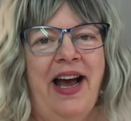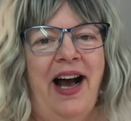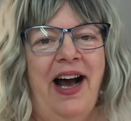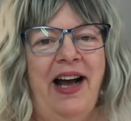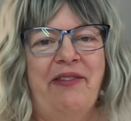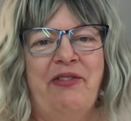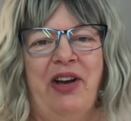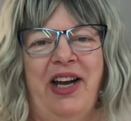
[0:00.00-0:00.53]

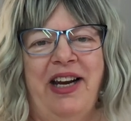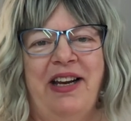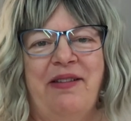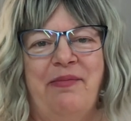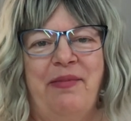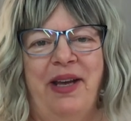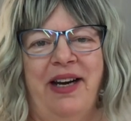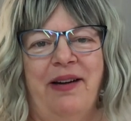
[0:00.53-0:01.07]
I've got to
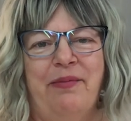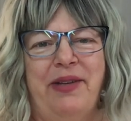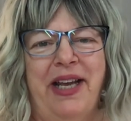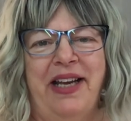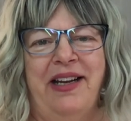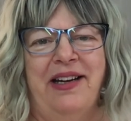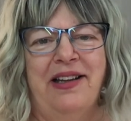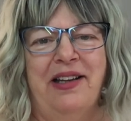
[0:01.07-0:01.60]
admit, I'm
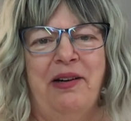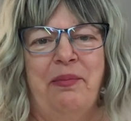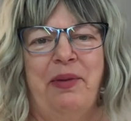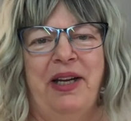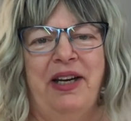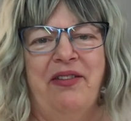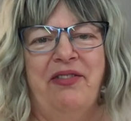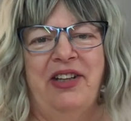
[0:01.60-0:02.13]
taking a little
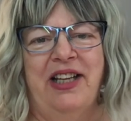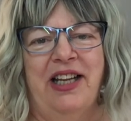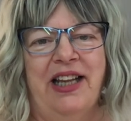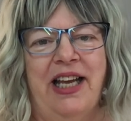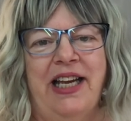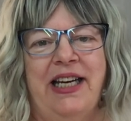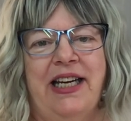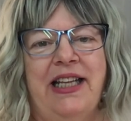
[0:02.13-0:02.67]
bit of
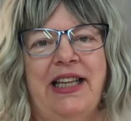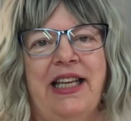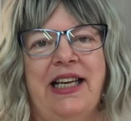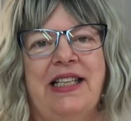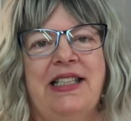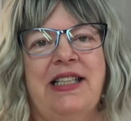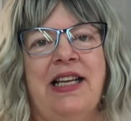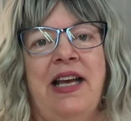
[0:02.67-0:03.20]
delight in
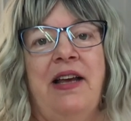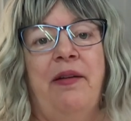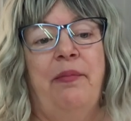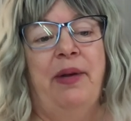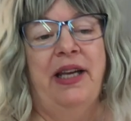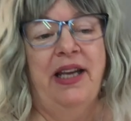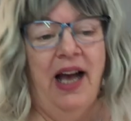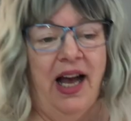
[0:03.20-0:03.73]
this
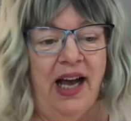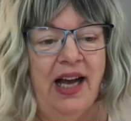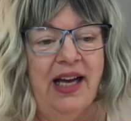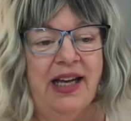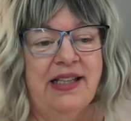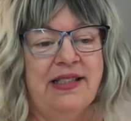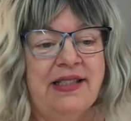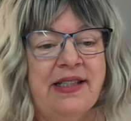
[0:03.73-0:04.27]

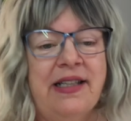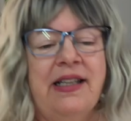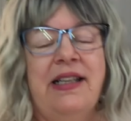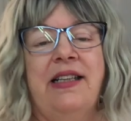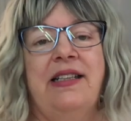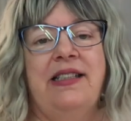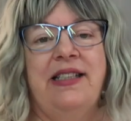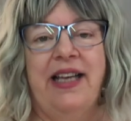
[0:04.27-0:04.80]
because
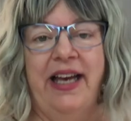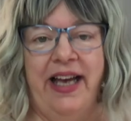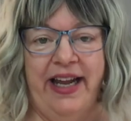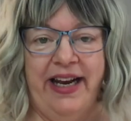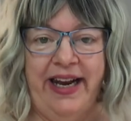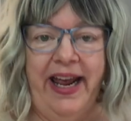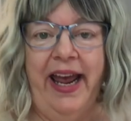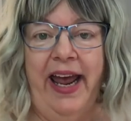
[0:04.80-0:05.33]

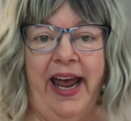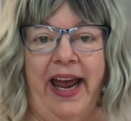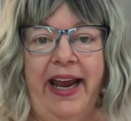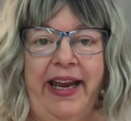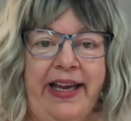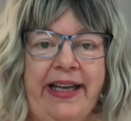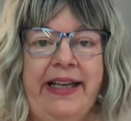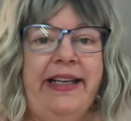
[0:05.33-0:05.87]

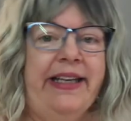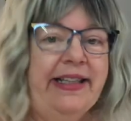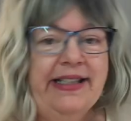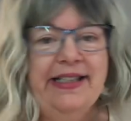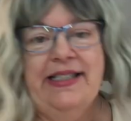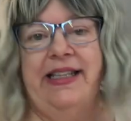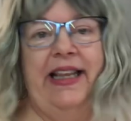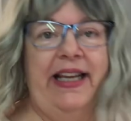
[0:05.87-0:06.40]
today
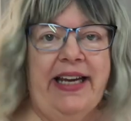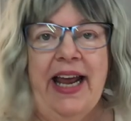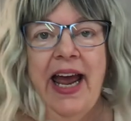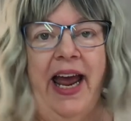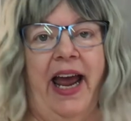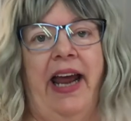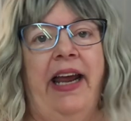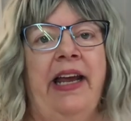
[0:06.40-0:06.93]
is the
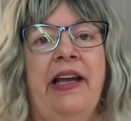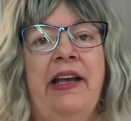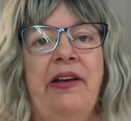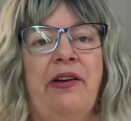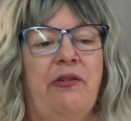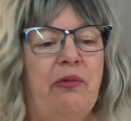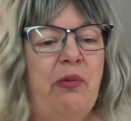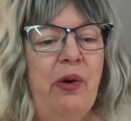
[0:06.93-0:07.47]
day
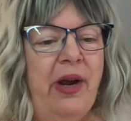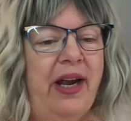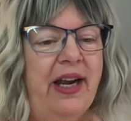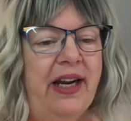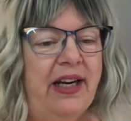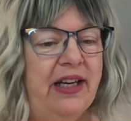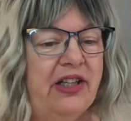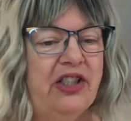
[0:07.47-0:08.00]

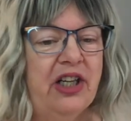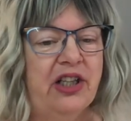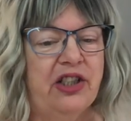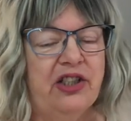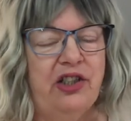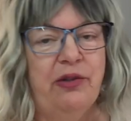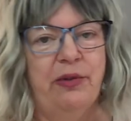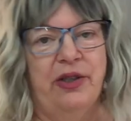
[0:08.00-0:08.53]
when Chuck
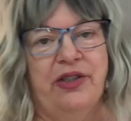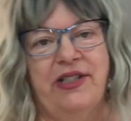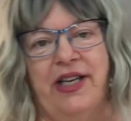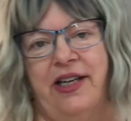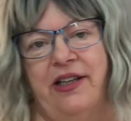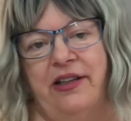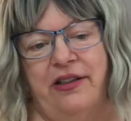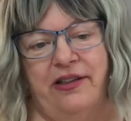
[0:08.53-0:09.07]
Schumer,
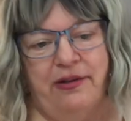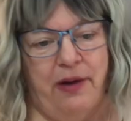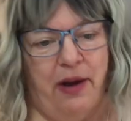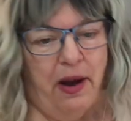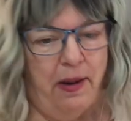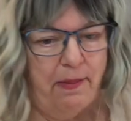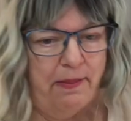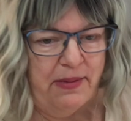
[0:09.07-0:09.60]
Senate
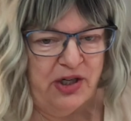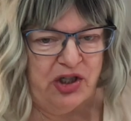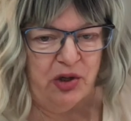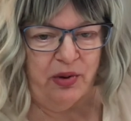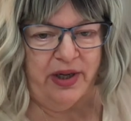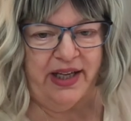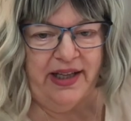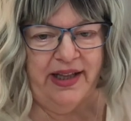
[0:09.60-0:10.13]

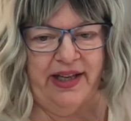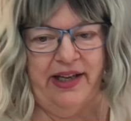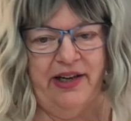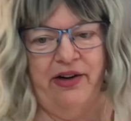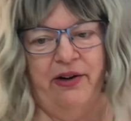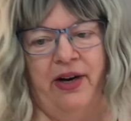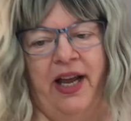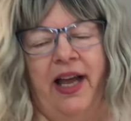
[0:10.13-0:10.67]
Majority
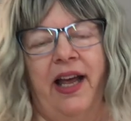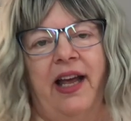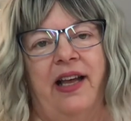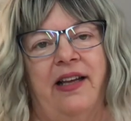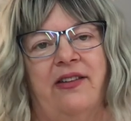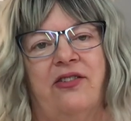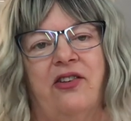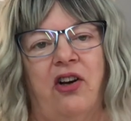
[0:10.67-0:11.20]
Leader,
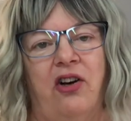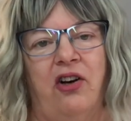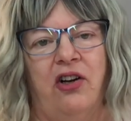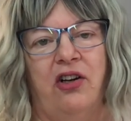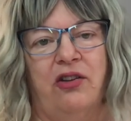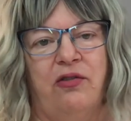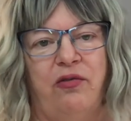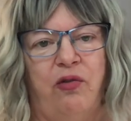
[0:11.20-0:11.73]
has
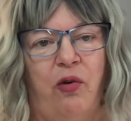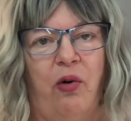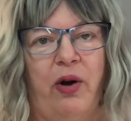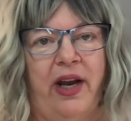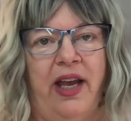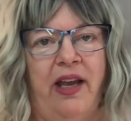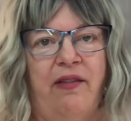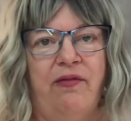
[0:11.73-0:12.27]
called for
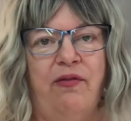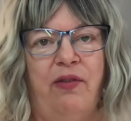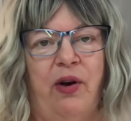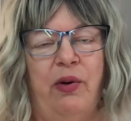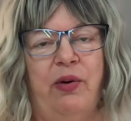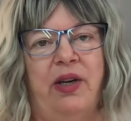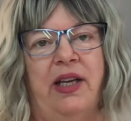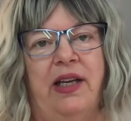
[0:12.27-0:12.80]
a
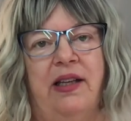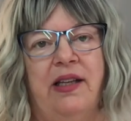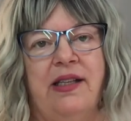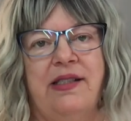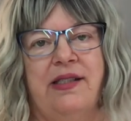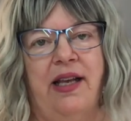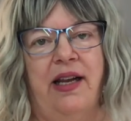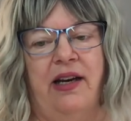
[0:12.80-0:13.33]
vote in the
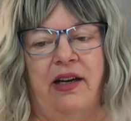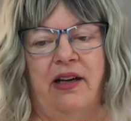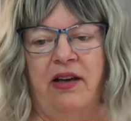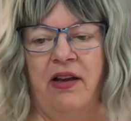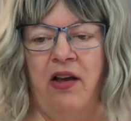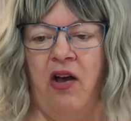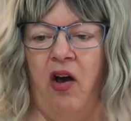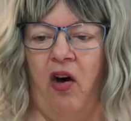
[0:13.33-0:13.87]
Senate
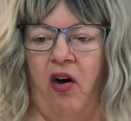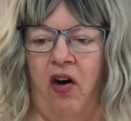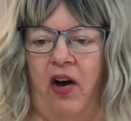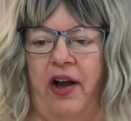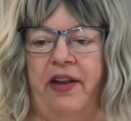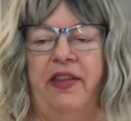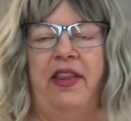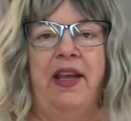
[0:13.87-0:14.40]

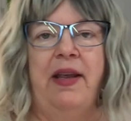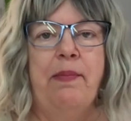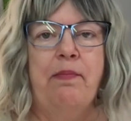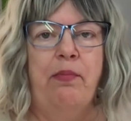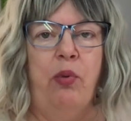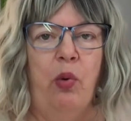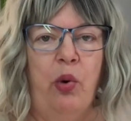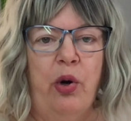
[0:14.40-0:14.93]
on the
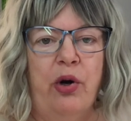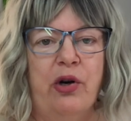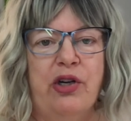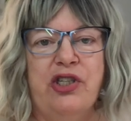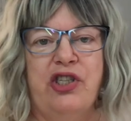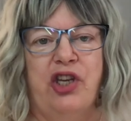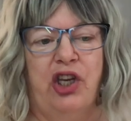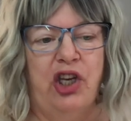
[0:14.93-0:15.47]
border
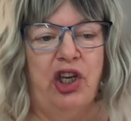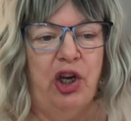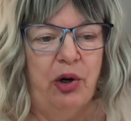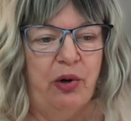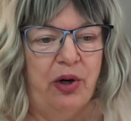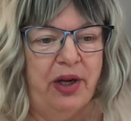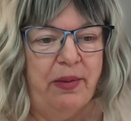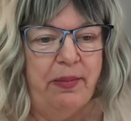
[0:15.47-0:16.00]

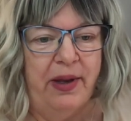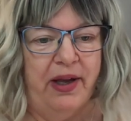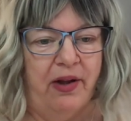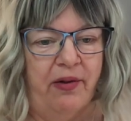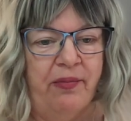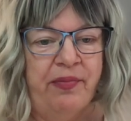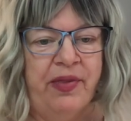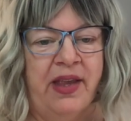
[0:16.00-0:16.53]
security
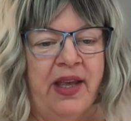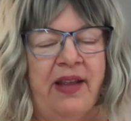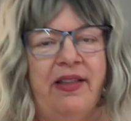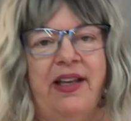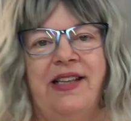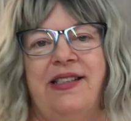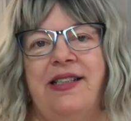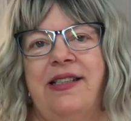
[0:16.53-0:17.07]
bill.
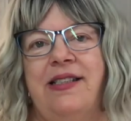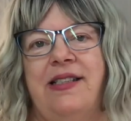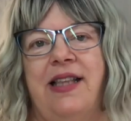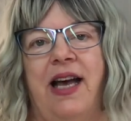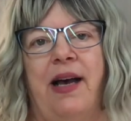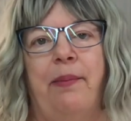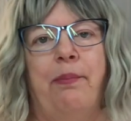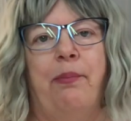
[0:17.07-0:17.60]
This is
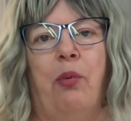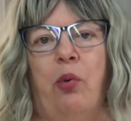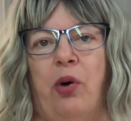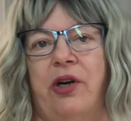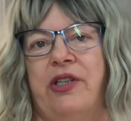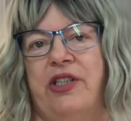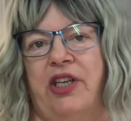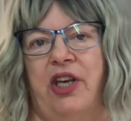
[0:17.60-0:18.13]
the
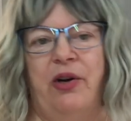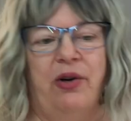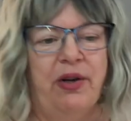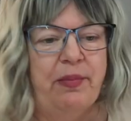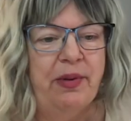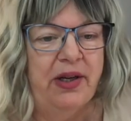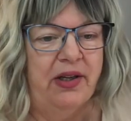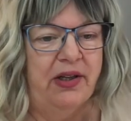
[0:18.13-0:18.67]
border security
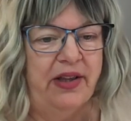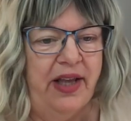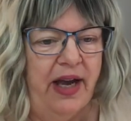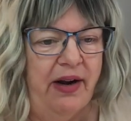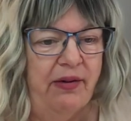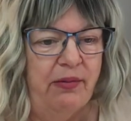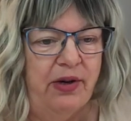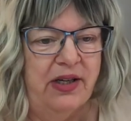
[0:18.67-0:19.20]
bill
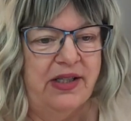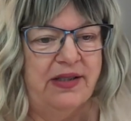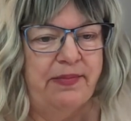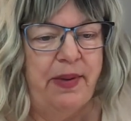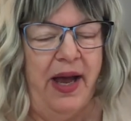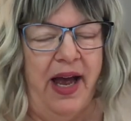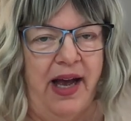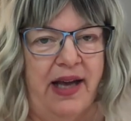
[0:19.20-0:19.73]
that was
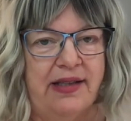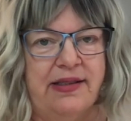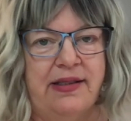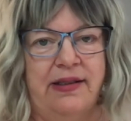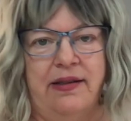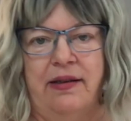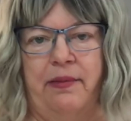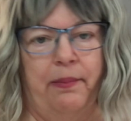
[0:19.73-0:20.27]
passed
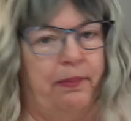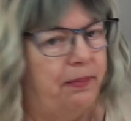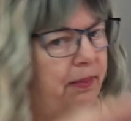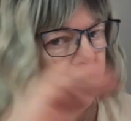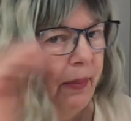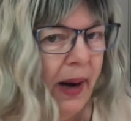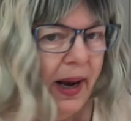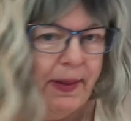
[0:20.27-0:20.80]
in a
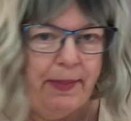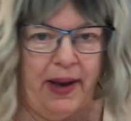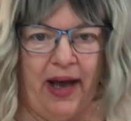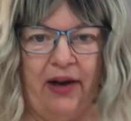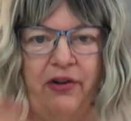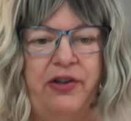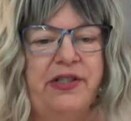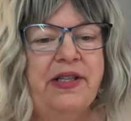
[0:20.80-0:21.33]

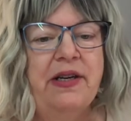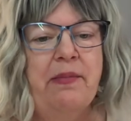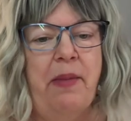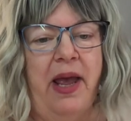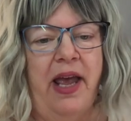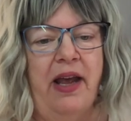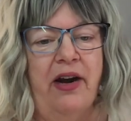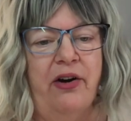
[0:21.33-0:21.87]
bipartisan
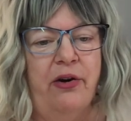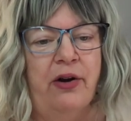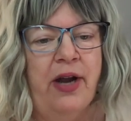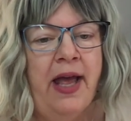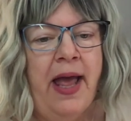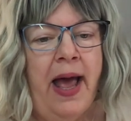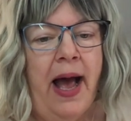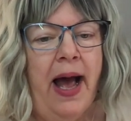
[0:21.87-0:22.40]
manner
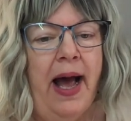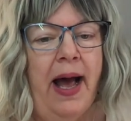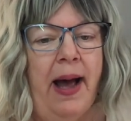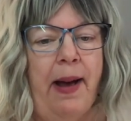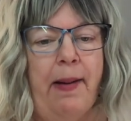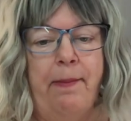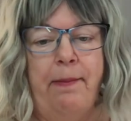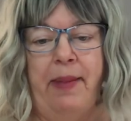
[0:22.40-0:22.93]

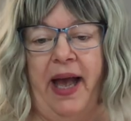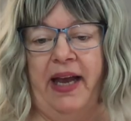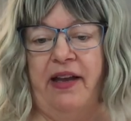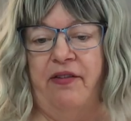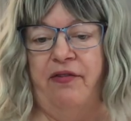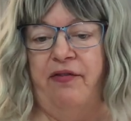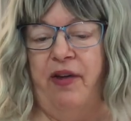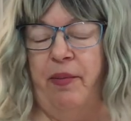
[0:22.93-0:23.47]
uh, back
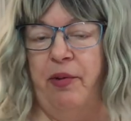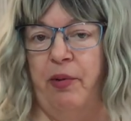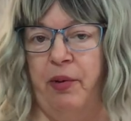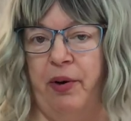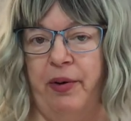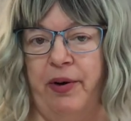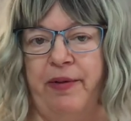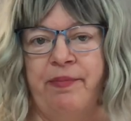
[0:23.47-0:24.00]
in
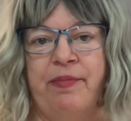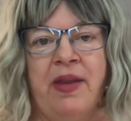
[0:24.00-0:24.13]
February,